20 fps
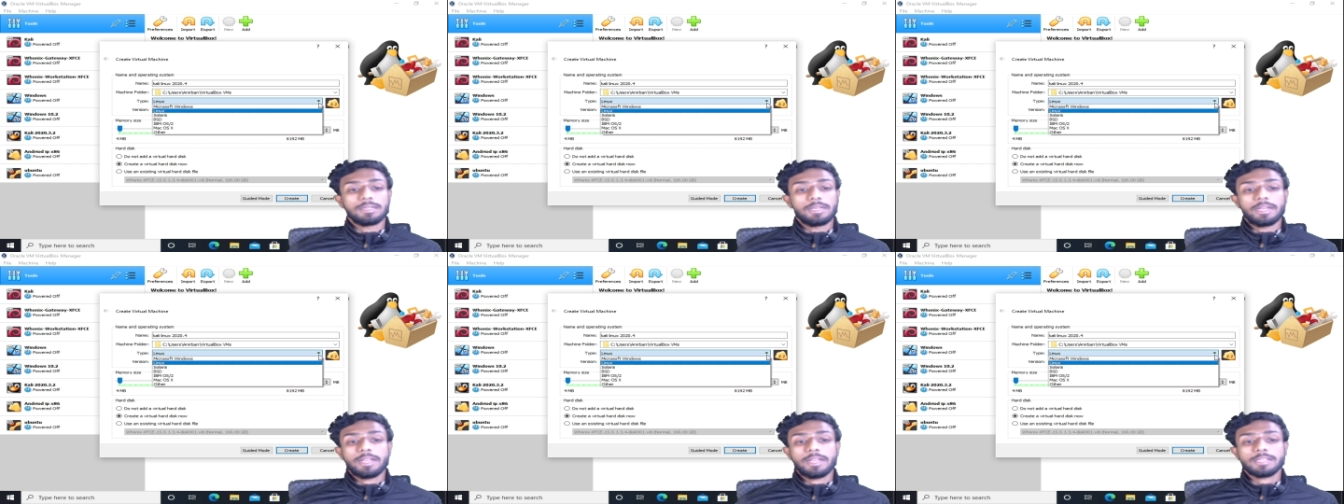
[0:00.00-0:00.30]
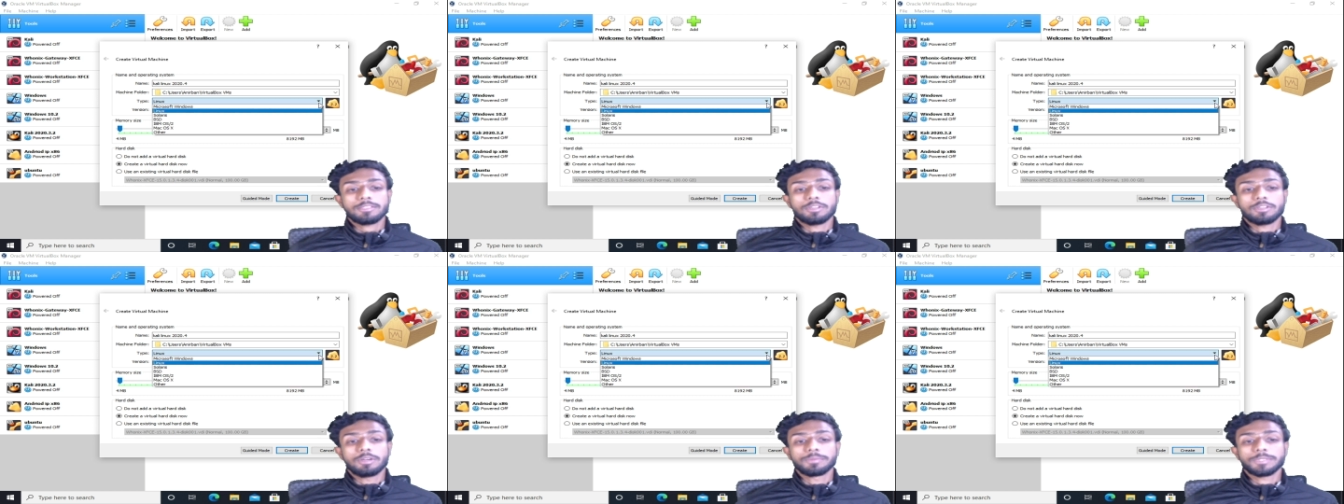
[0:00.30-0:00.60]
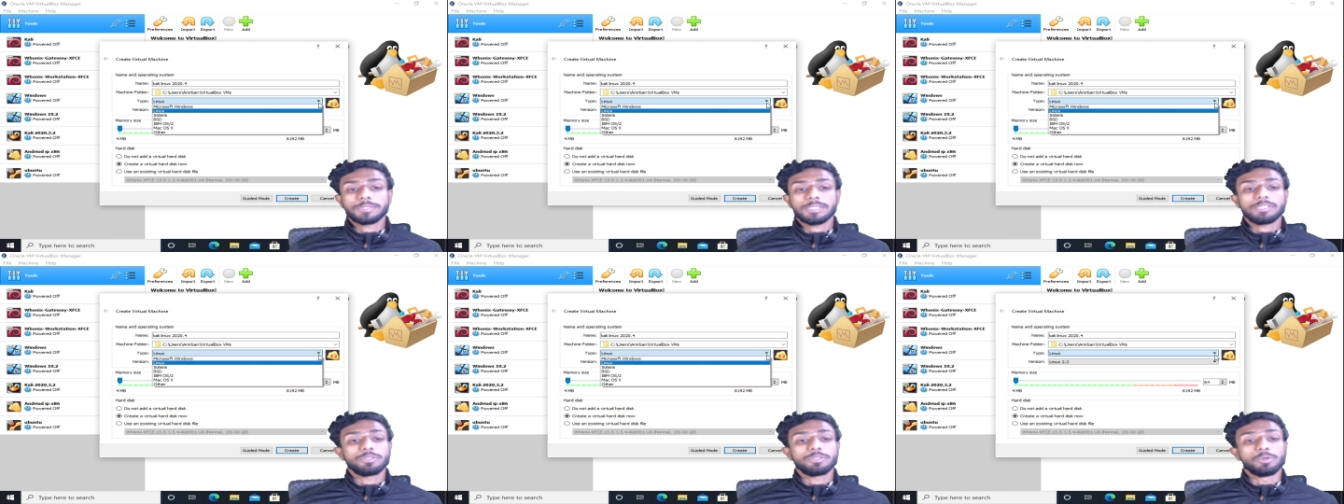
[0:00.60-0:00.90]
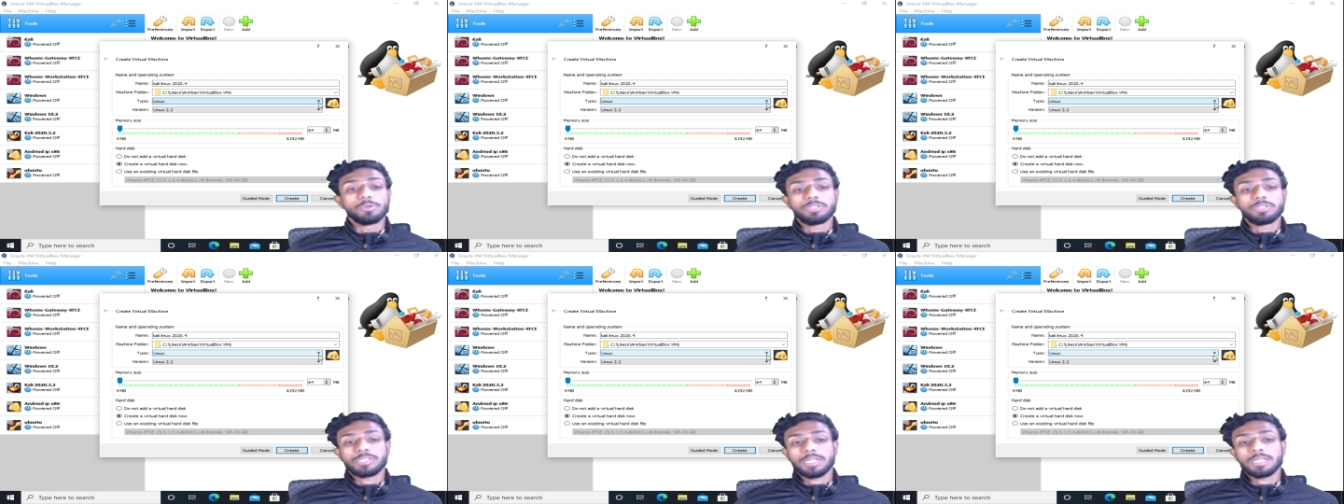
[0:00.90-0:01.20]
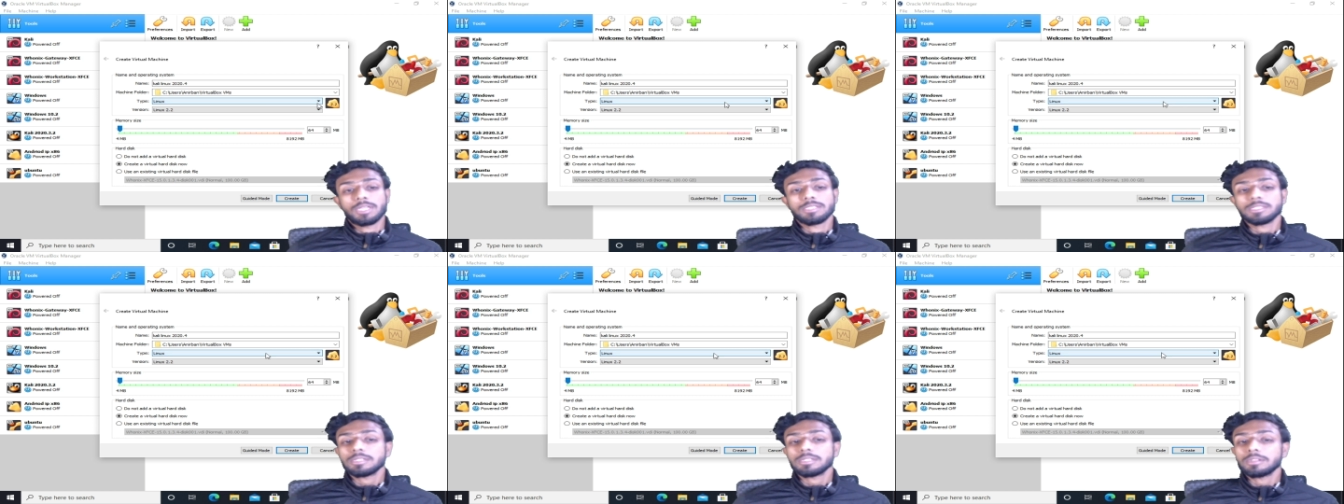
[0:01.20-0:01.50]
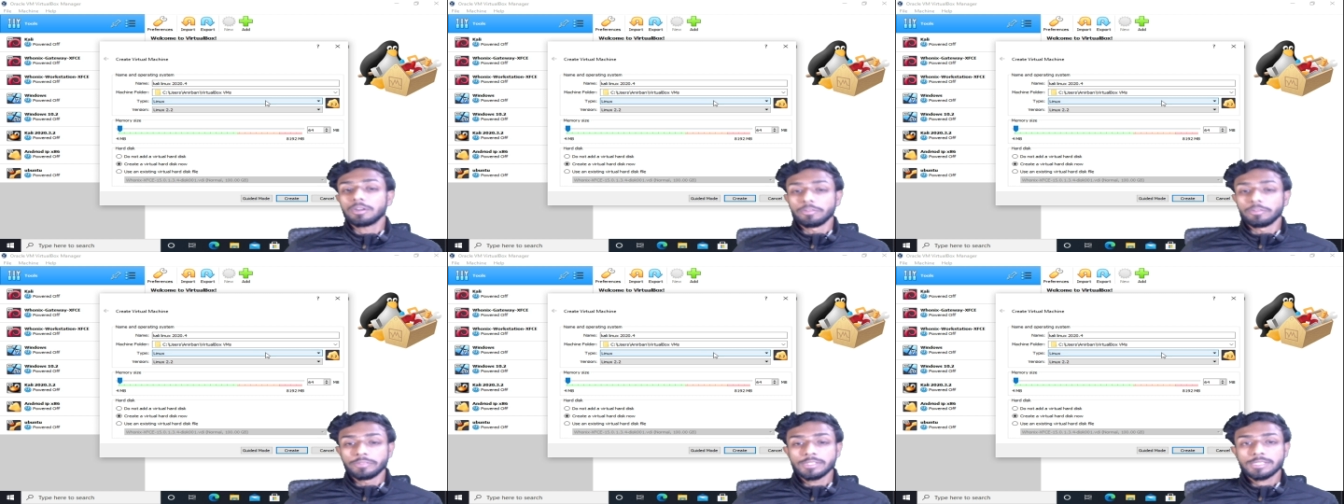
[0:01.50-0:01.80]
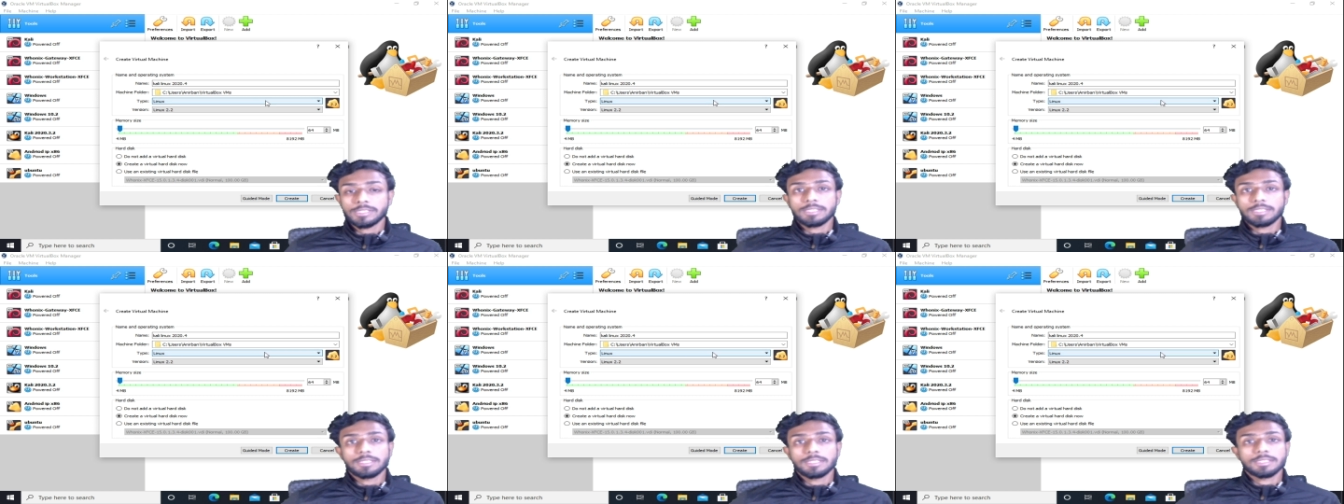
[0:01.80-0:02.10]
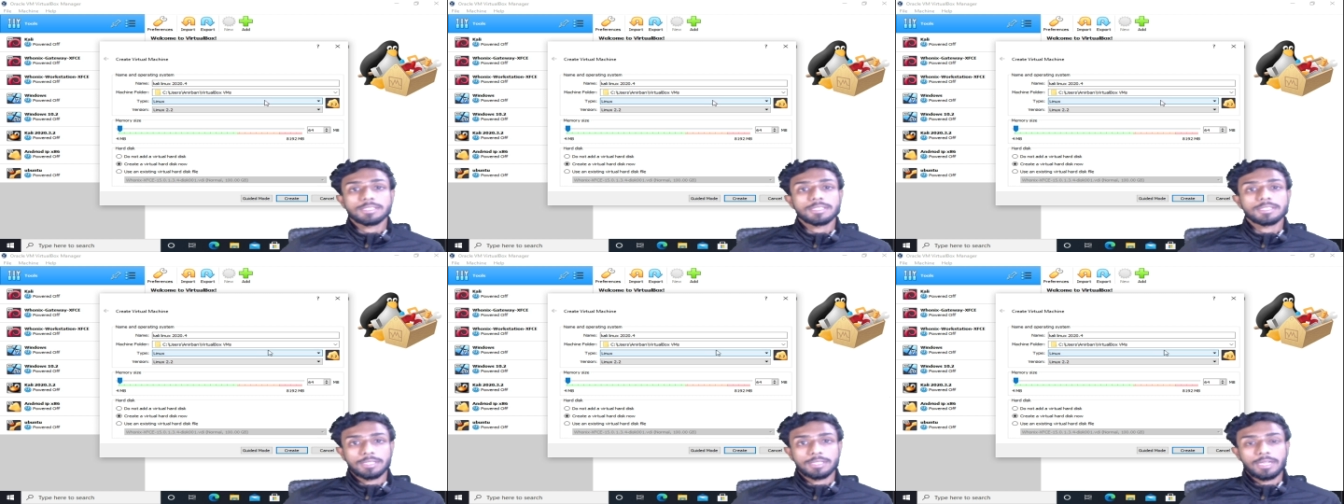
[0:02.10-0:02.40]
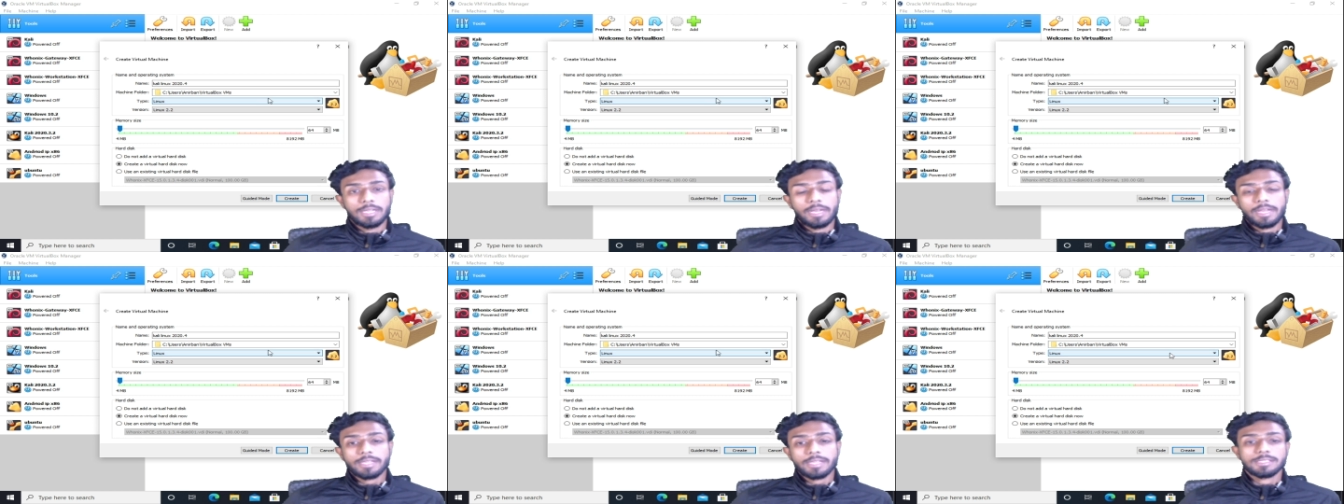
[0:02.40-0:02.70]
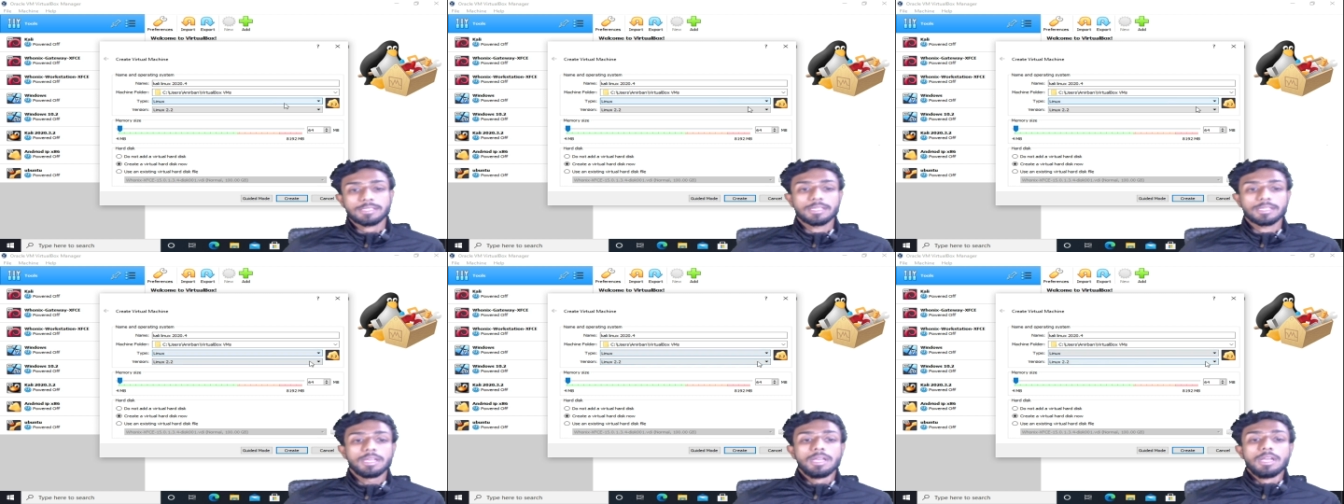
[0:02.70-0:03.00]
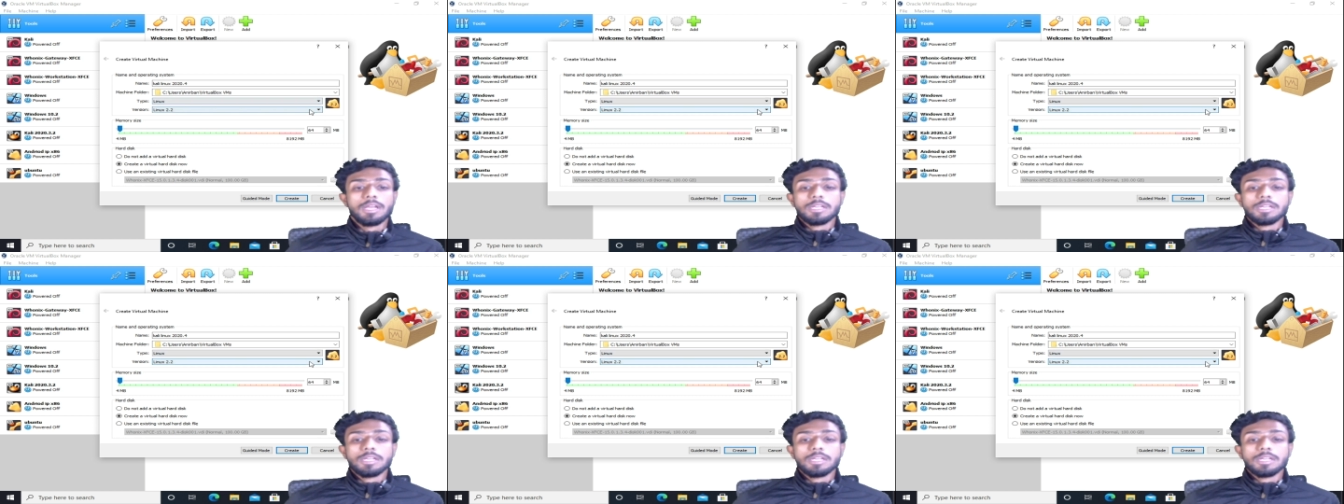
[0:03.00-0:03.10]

linux option don't change it obviously this is linux